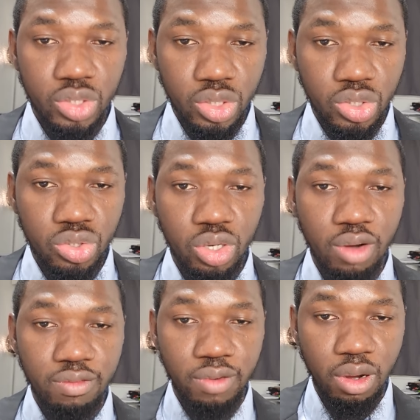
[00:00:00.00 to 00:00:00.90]
issue
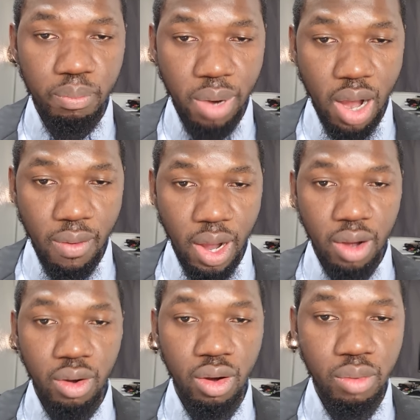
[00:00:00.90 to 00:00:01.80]
of power
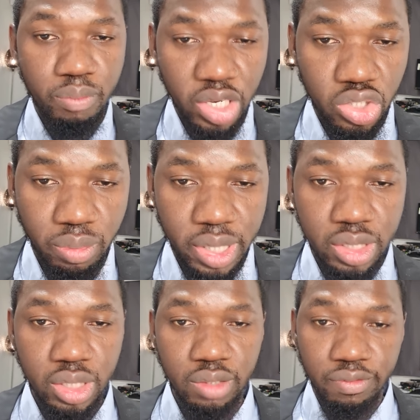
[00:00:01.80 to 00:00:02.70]
or
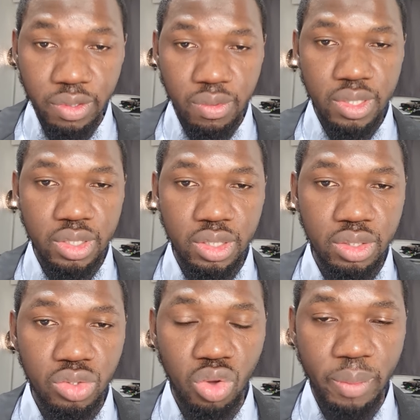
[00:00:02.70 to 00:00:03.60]
measurement in
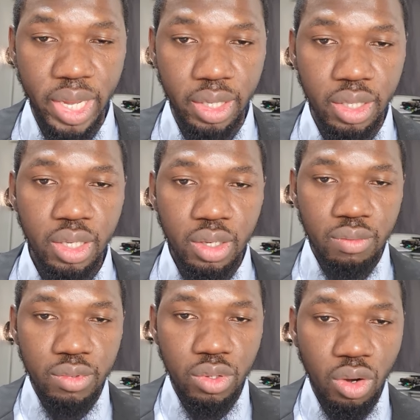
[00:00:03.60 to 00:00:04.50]
frequency domain,
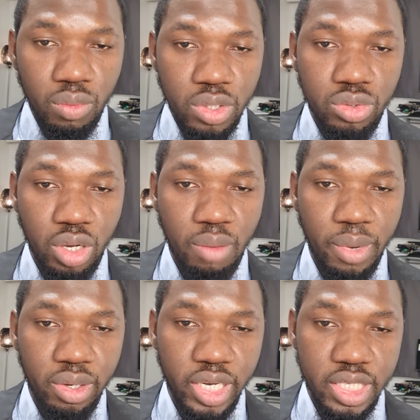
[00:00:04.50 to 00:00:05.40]
we always talk
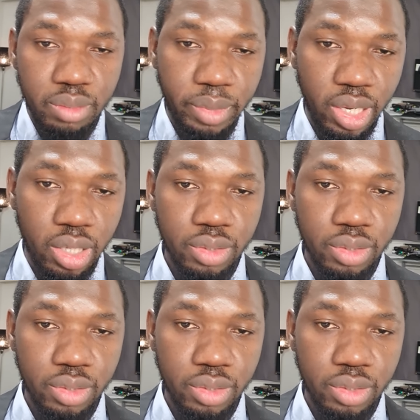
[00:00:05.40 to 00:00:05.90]
about decibel.